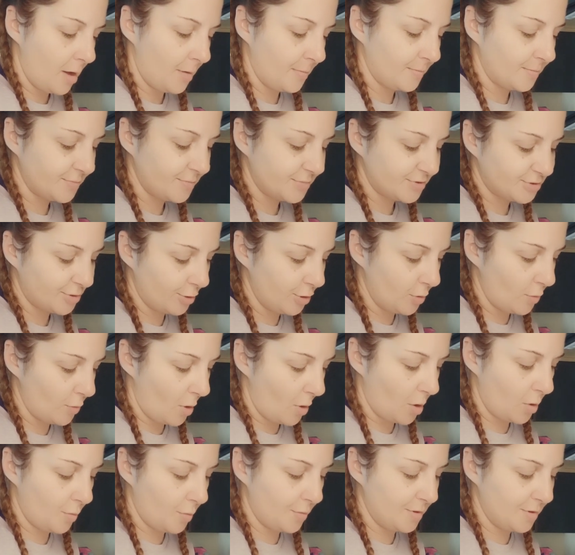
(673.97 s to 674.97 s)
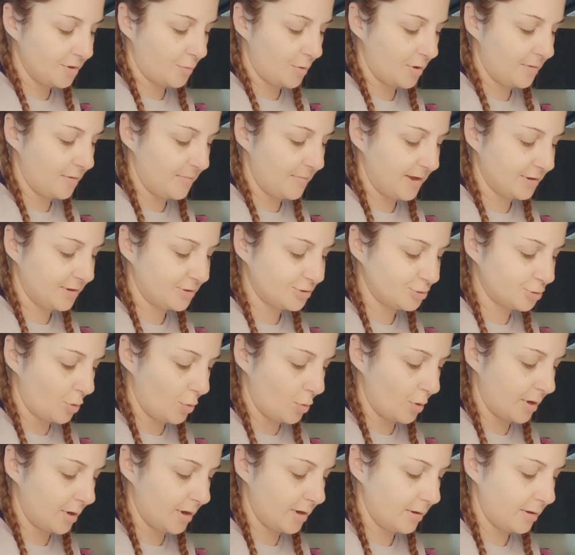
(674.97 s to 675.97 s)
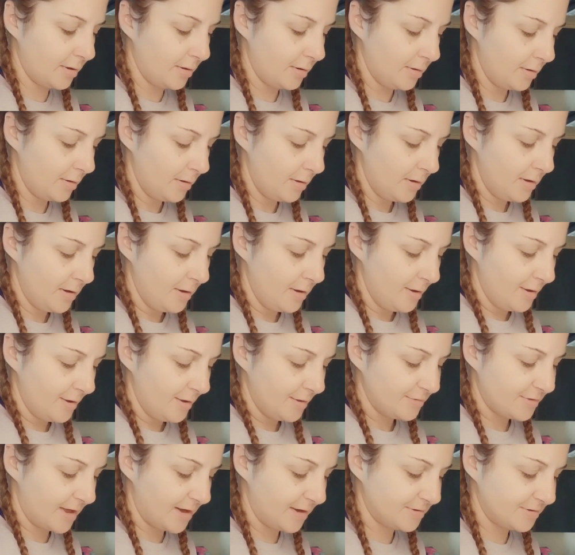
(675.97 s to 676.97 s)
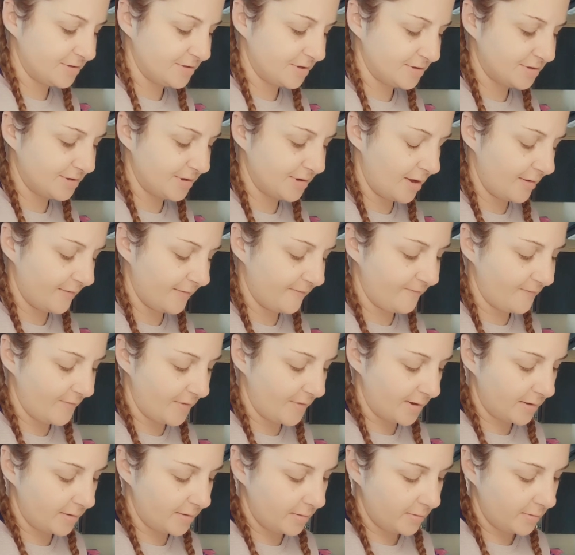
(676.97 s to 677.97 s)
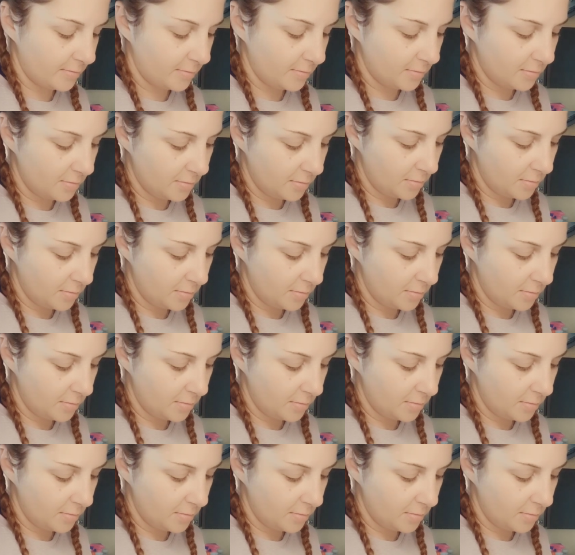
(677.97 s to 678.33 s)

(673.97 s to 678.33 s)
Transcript: Um, so you always want to make sure that it's a snug fit.